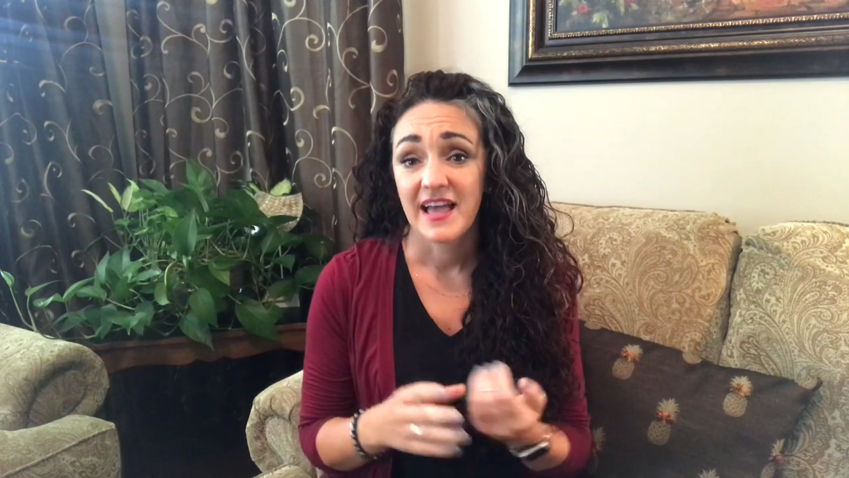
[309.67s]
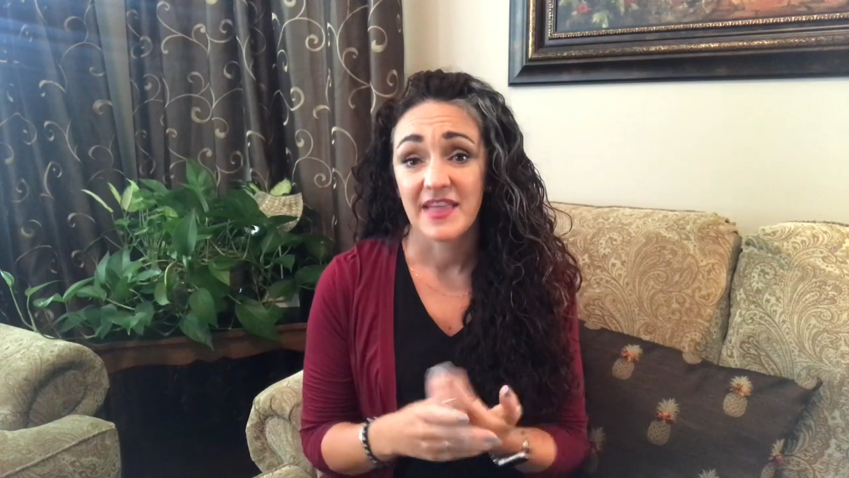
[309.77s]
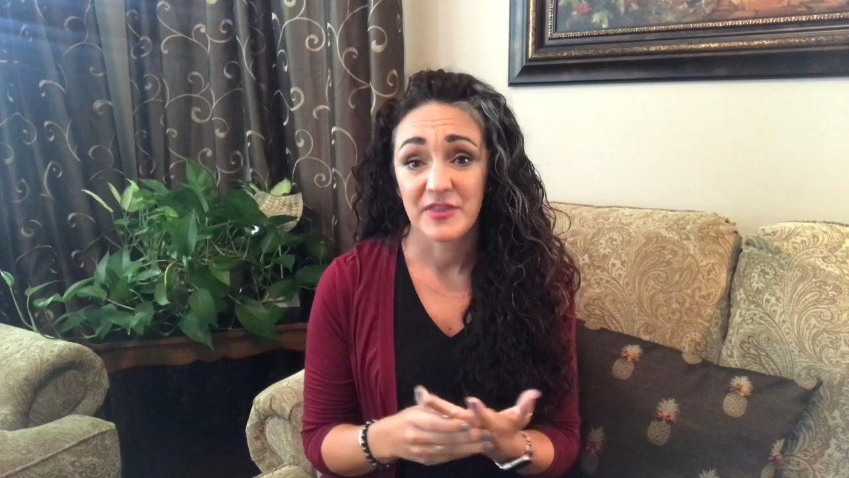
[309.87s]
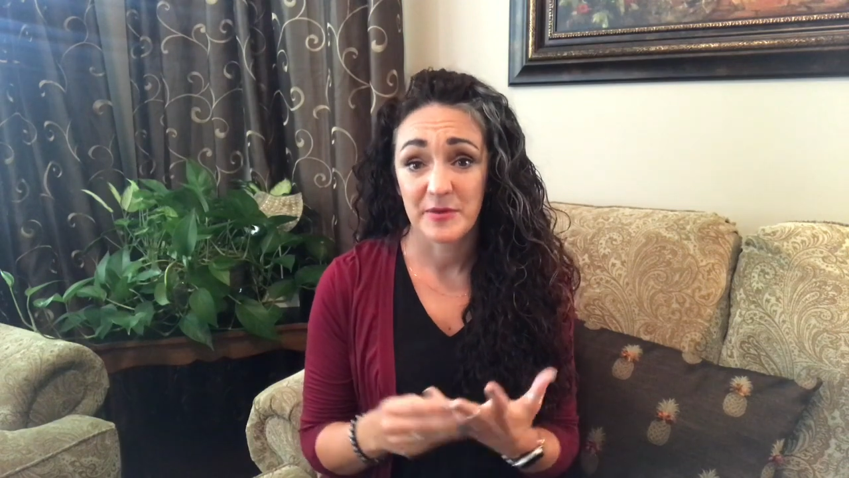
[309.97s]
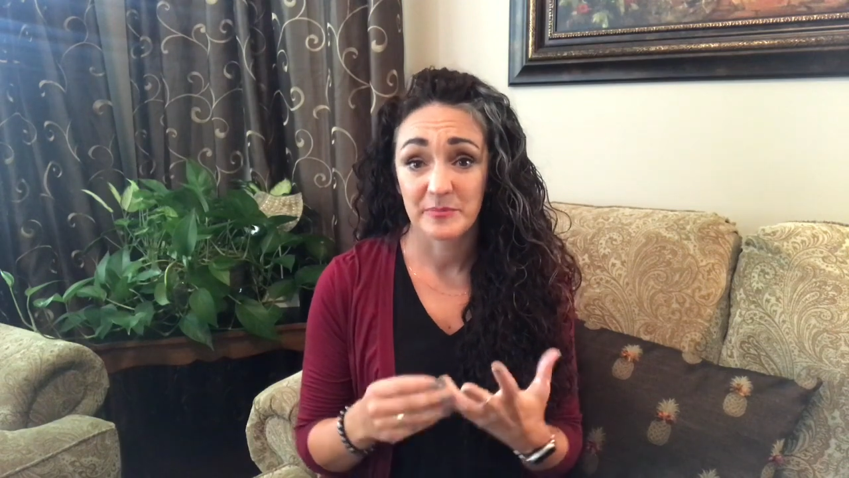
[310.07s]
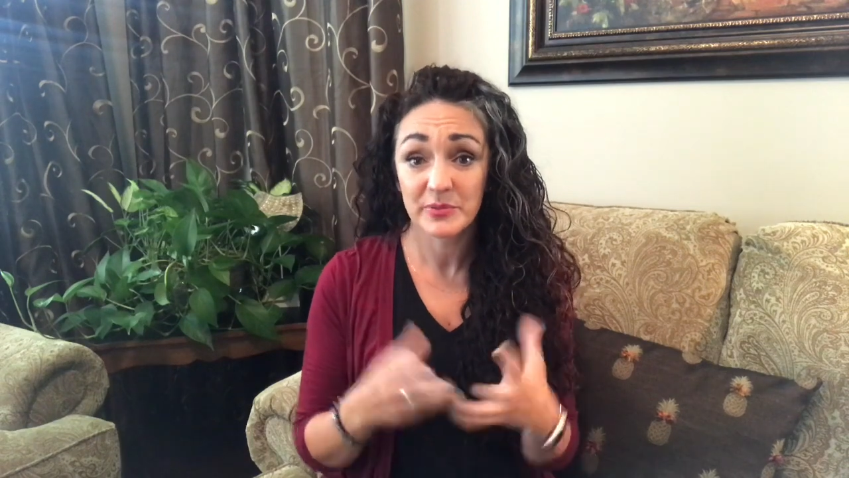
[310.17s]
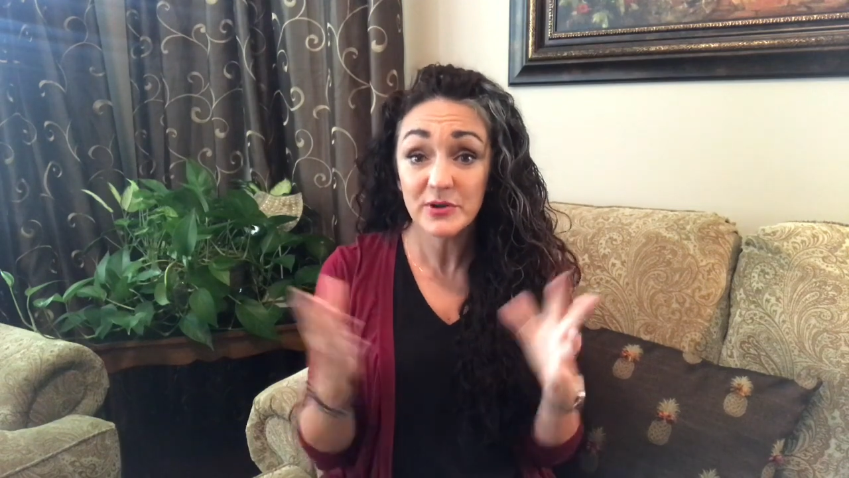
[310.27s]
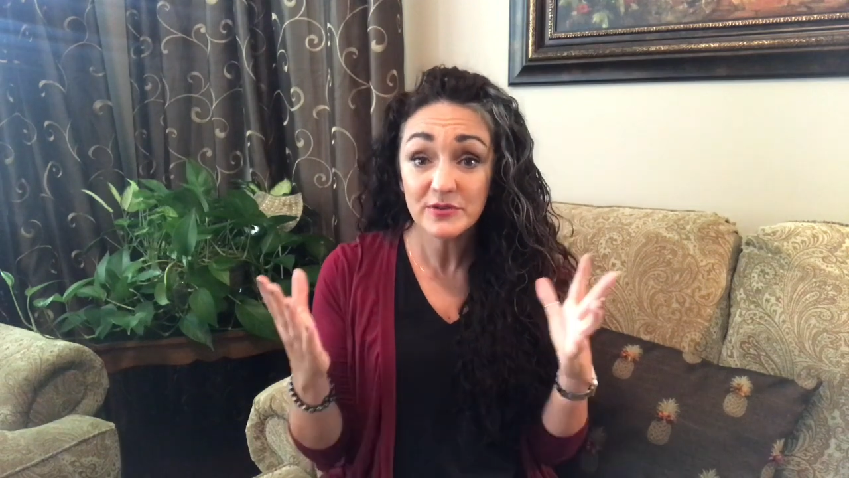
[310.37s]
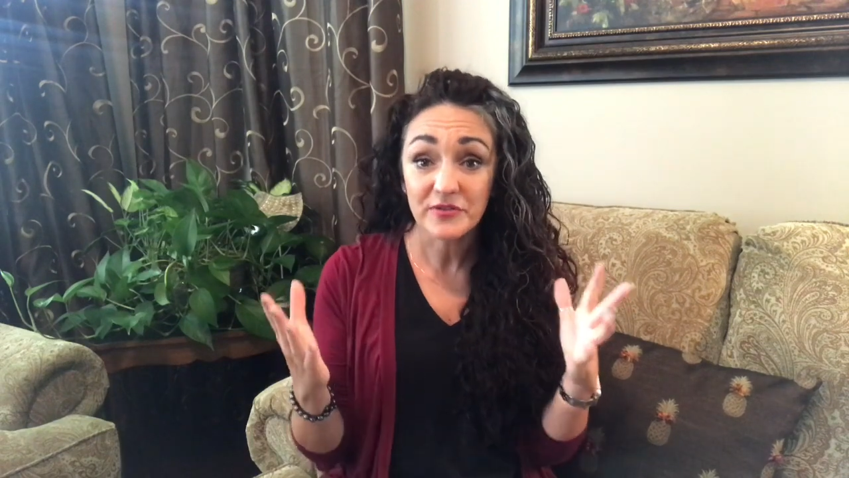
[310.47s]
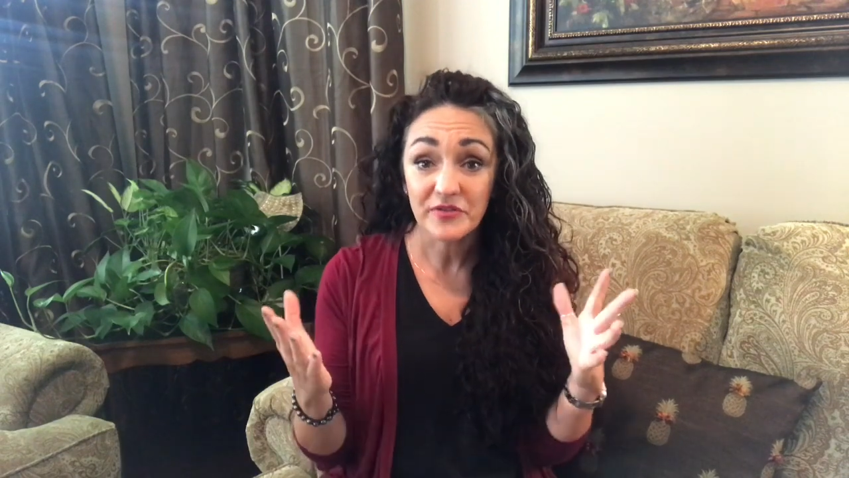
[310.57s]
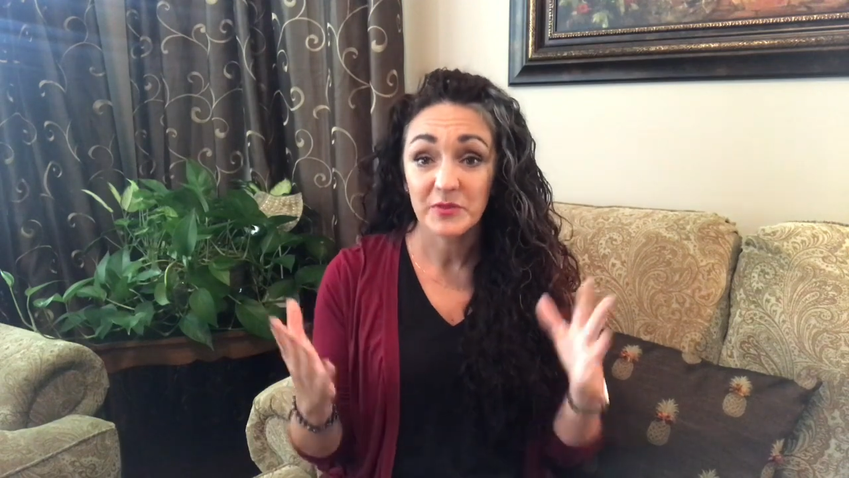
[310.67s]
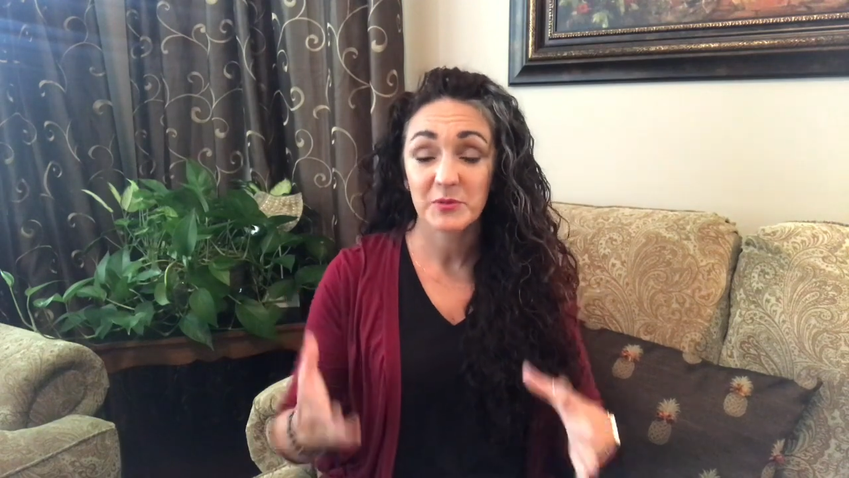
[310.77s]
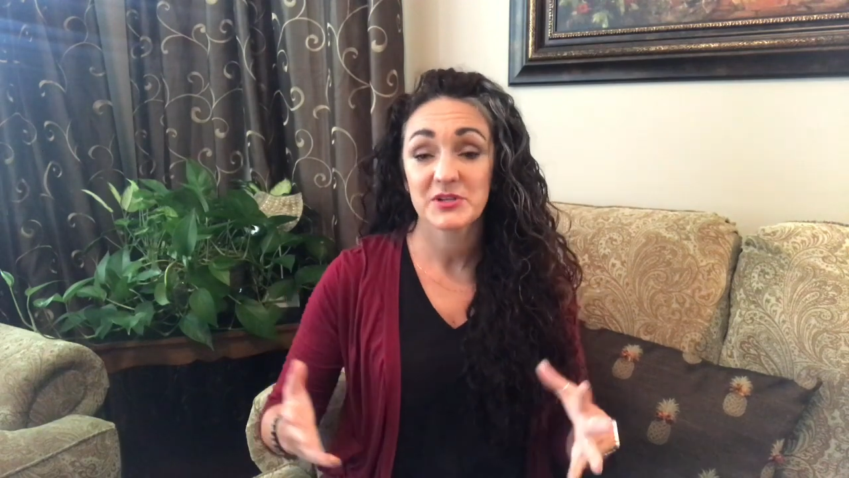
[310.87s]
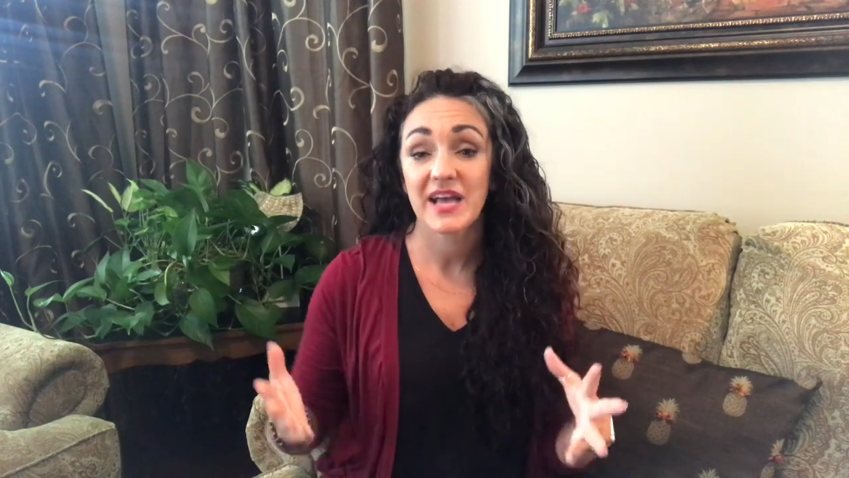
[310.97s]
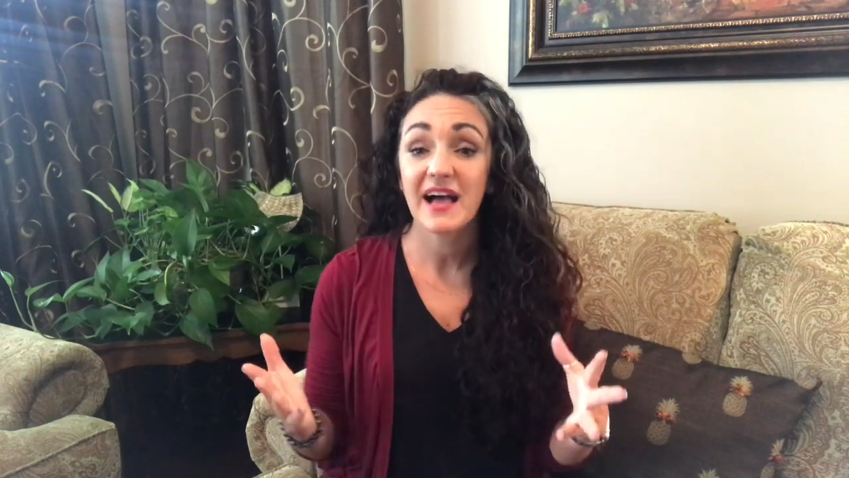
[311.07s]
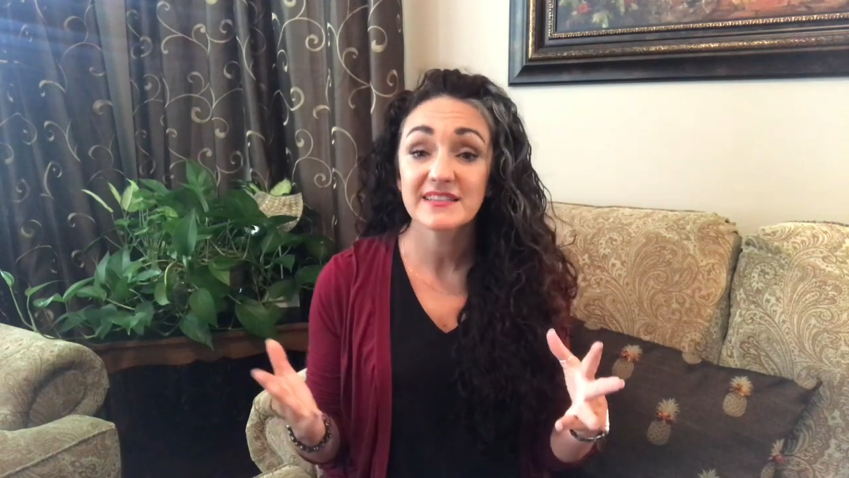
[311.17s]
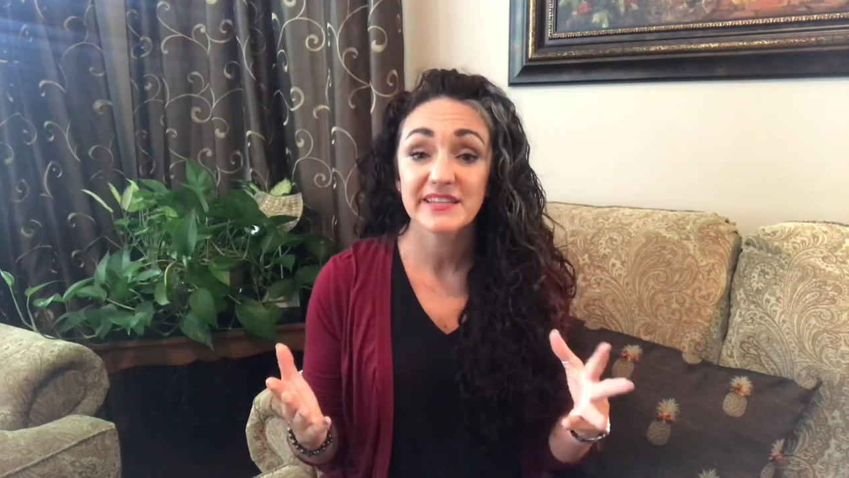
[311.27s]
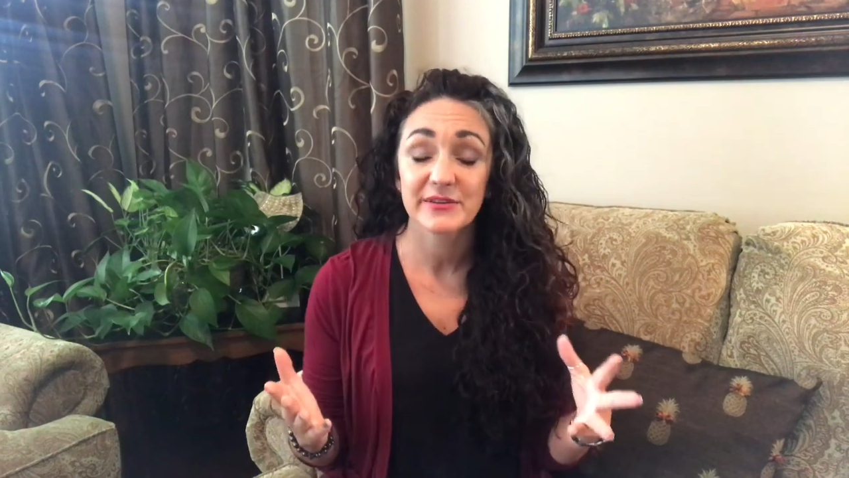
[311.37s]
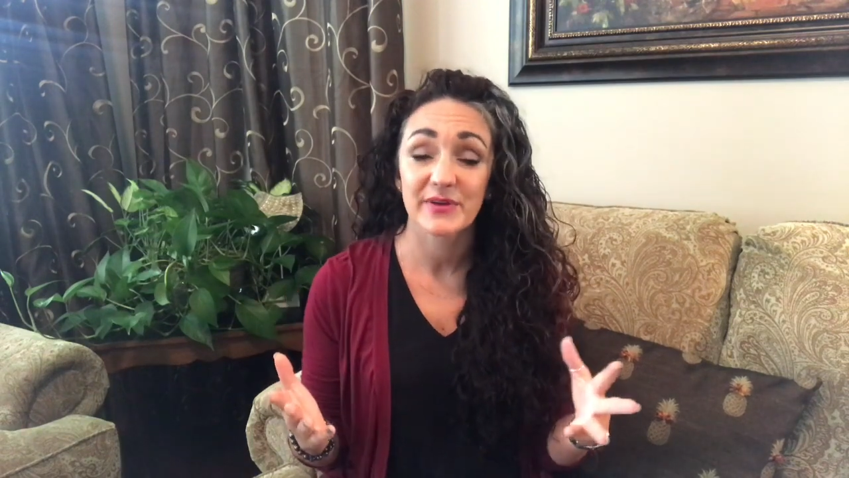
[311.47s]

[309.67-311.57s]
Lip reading: and then poof, the mortality